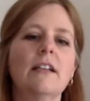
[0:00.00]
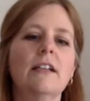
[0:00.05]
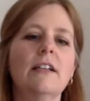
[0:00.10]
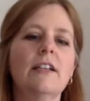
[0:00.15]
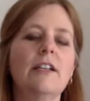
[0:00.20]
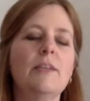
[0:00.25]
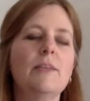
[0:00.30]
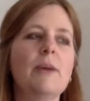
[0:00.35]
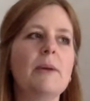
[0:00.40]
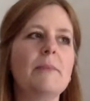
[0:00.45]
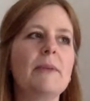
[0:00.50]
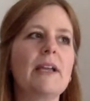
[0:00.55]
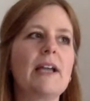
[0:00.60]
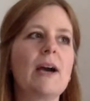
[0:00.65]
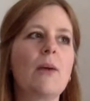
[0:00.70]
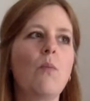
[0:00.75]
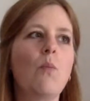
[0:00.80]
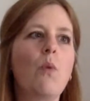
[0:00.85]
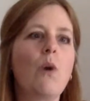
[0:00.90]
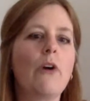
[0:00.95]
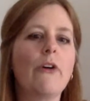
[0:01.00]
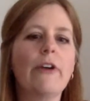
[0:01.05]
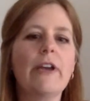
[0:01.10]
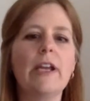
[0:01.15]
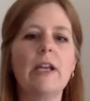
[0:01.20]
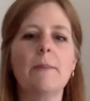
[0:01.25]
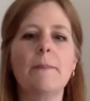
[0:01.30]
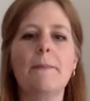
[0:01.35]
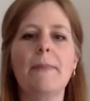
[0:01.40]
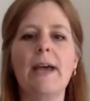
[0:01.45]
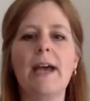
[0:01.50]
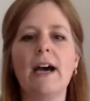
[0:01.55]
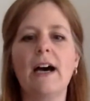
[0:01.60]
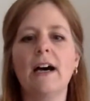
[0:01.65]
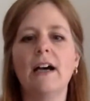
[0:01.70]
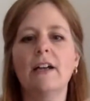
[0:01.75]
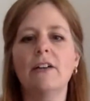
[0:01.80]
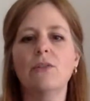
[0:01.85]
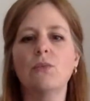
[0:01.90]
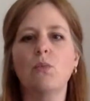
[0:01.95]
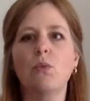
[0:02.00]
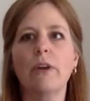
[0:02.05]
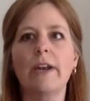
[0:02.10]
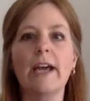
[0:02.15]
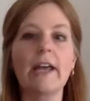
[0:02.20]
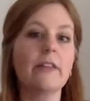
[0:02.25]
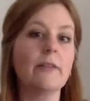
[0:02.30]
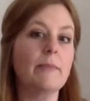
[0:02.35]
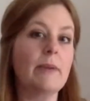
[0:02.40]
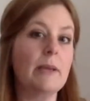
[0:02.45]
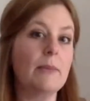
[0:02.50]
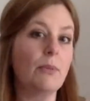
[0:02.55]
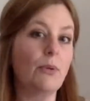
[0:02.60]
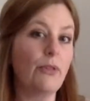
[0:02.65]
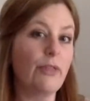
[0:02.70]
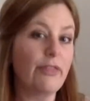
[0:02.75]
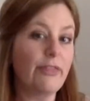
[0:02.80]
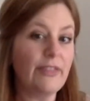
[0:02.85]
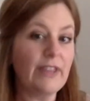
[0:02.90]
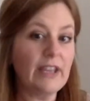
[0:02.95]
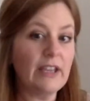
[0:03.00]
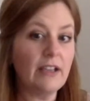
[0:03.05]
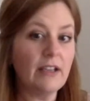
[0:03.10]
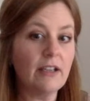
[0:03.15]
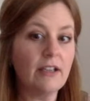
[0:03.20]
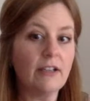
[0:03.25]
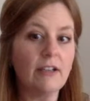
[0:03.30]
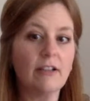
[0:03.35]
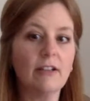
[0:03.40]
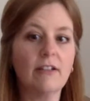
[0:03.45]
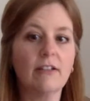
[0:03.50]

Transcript: You might become worried about what other people think.